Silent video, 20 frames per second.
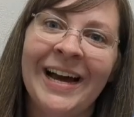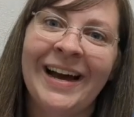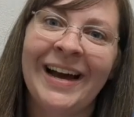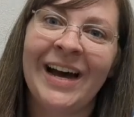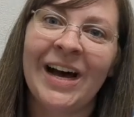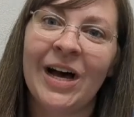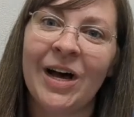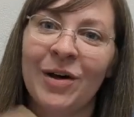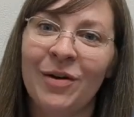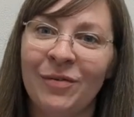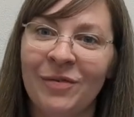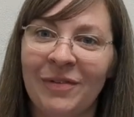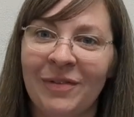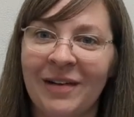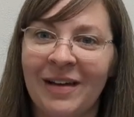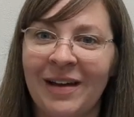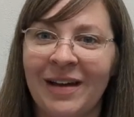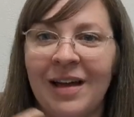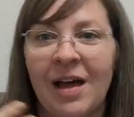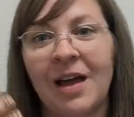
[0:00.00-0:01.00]
of
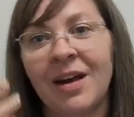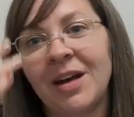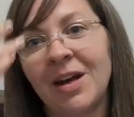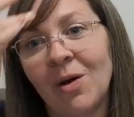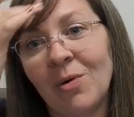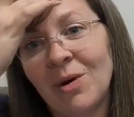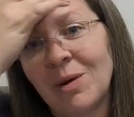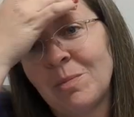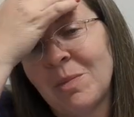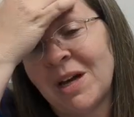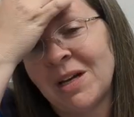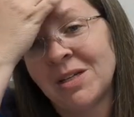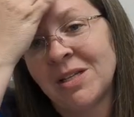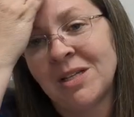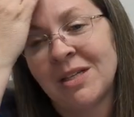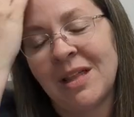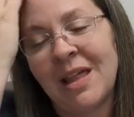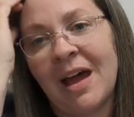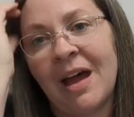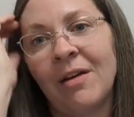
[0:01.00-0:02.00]
kind of going back
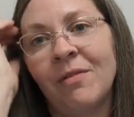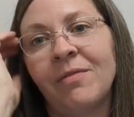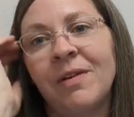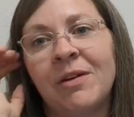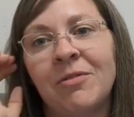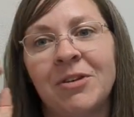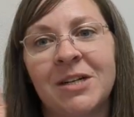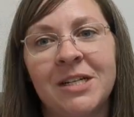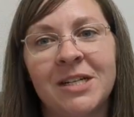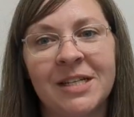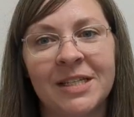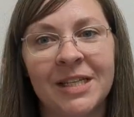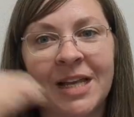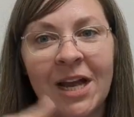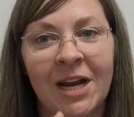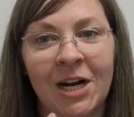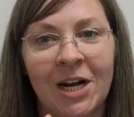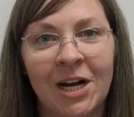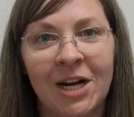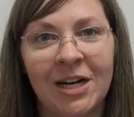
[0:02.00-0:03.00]
to that favorite
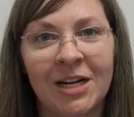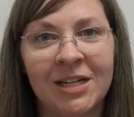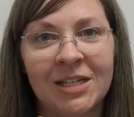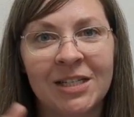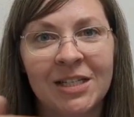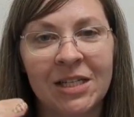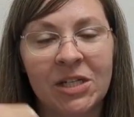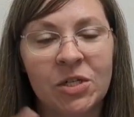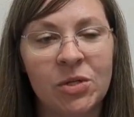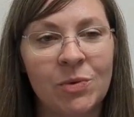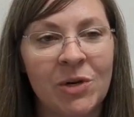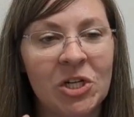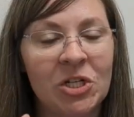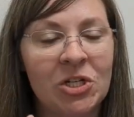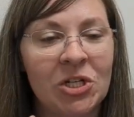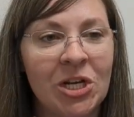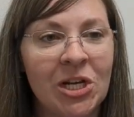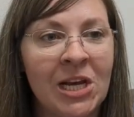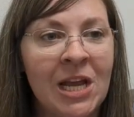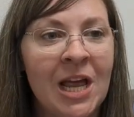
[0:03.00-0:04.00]
designer
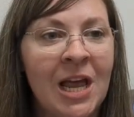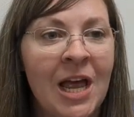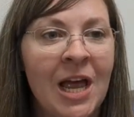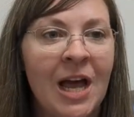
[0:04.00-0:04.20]
situation.